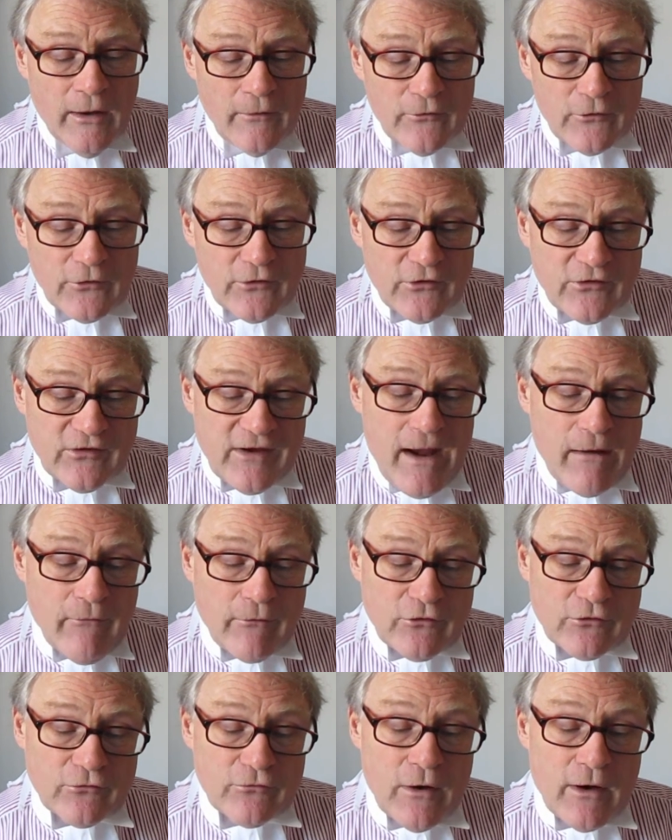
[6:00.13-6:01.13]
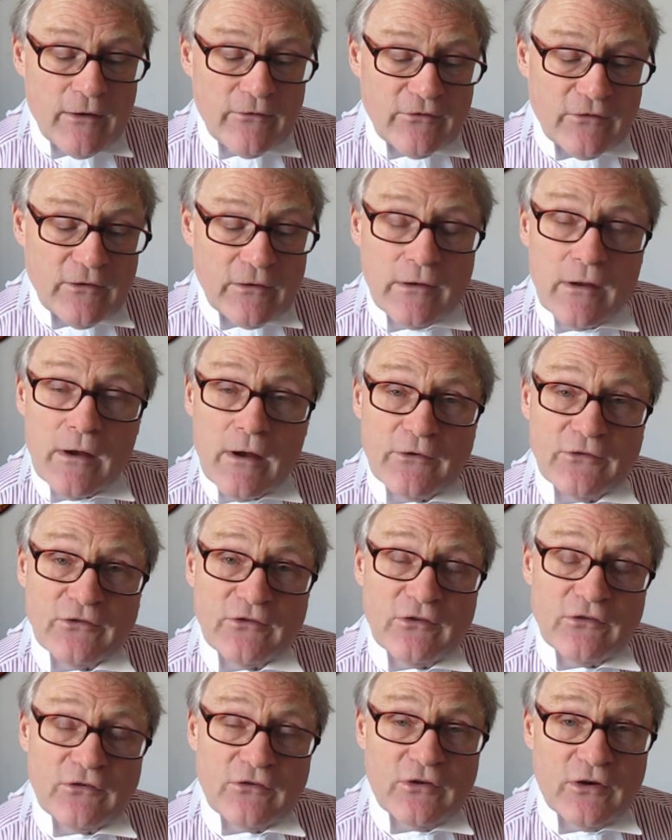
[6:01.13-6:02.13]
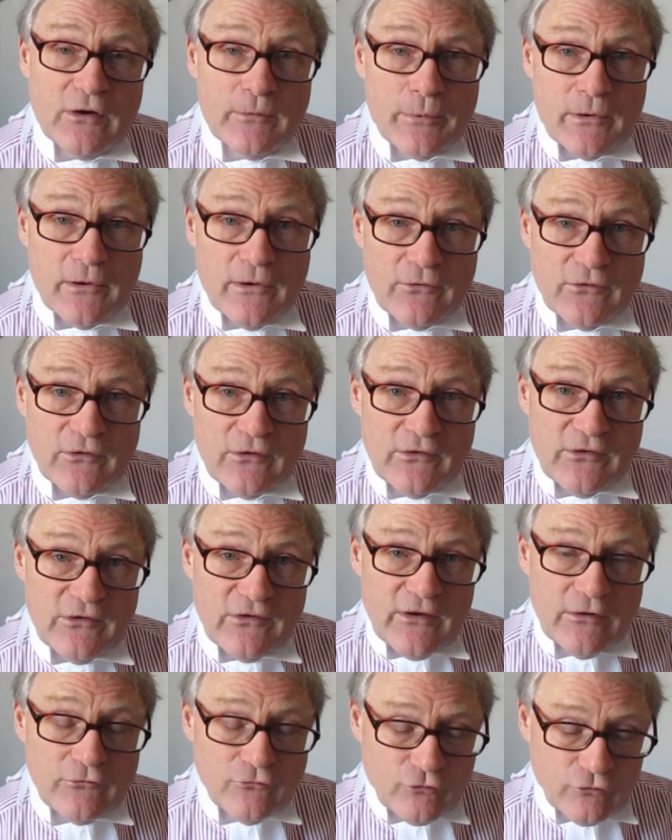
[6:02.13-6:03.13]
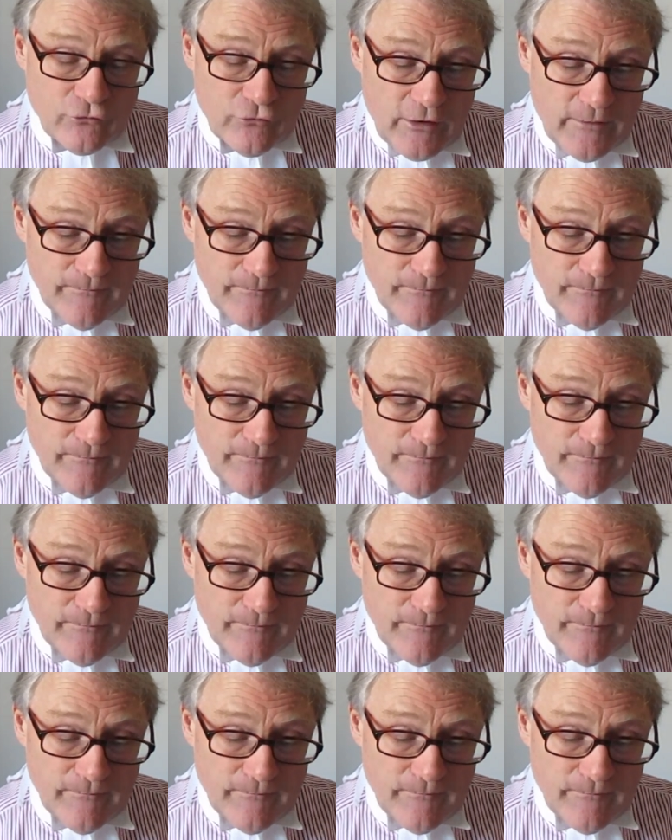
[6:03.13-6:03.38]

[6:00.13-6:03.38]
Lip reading: that has characterised the last turbulent century.